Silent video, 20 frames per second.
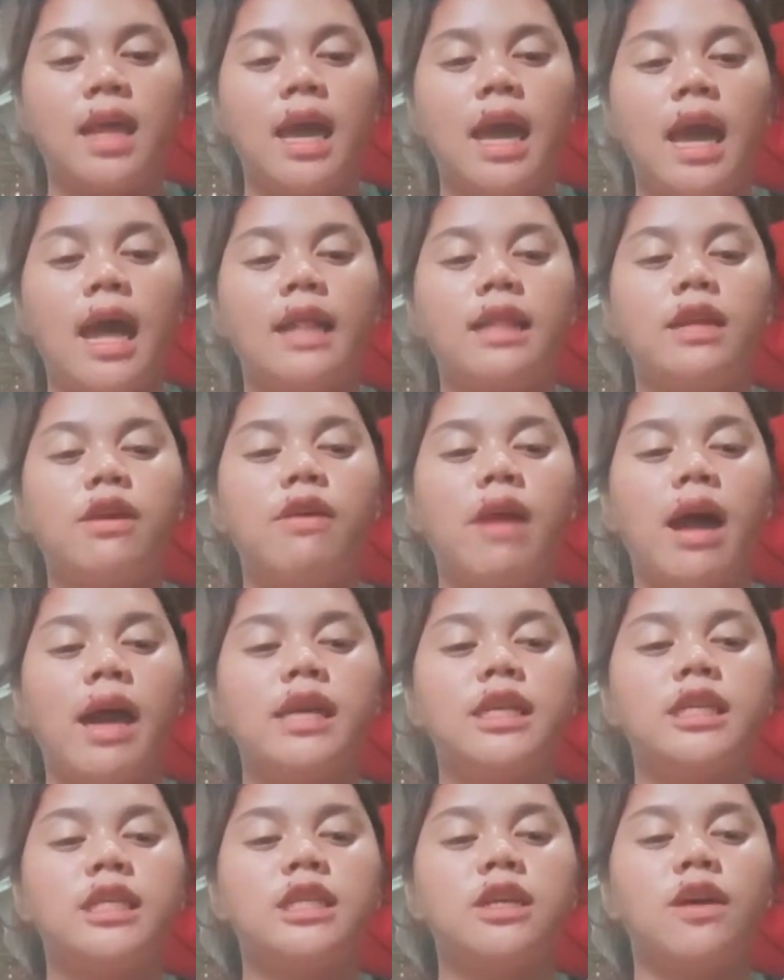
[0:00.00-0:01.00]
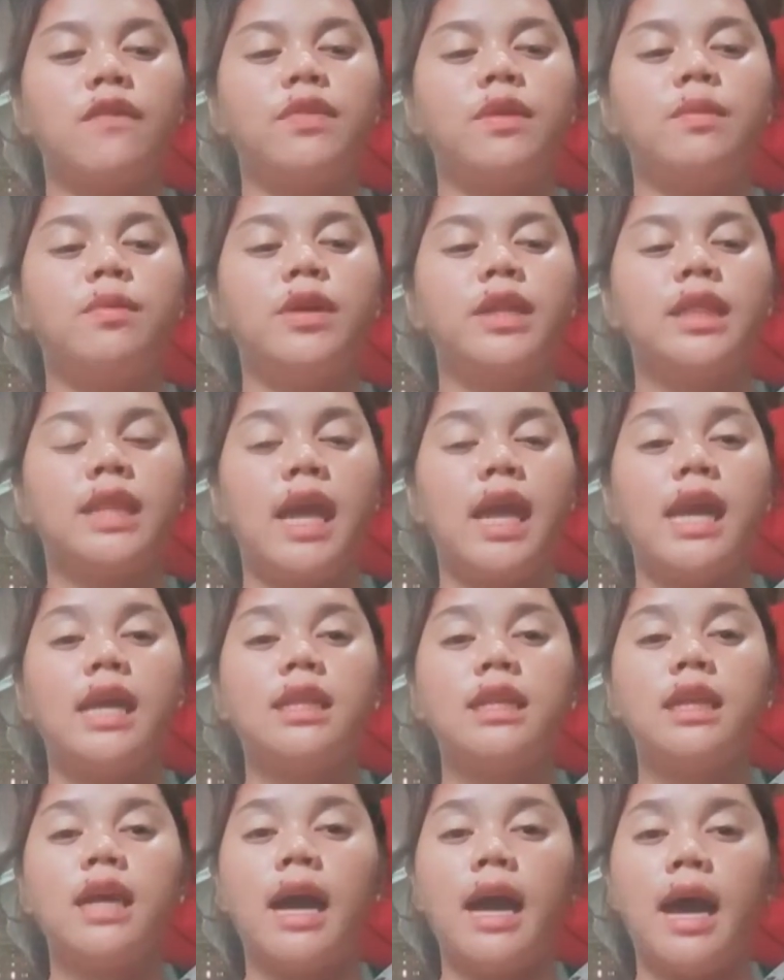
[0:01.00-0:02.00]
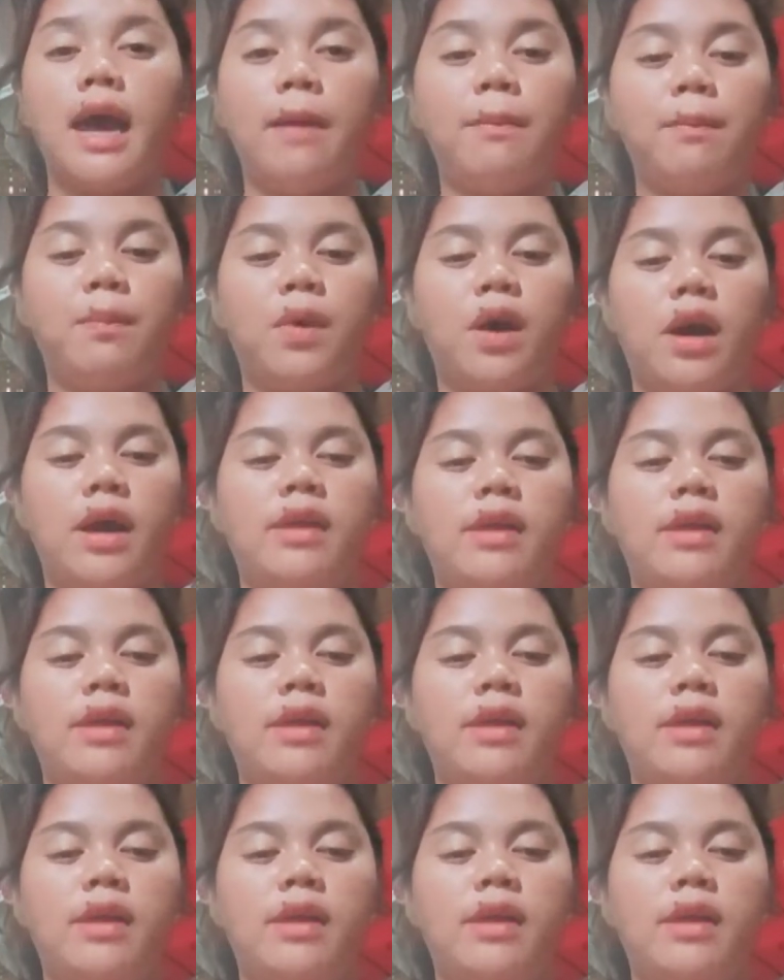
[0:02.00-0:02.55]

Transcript: and the rise of the Britain Empire,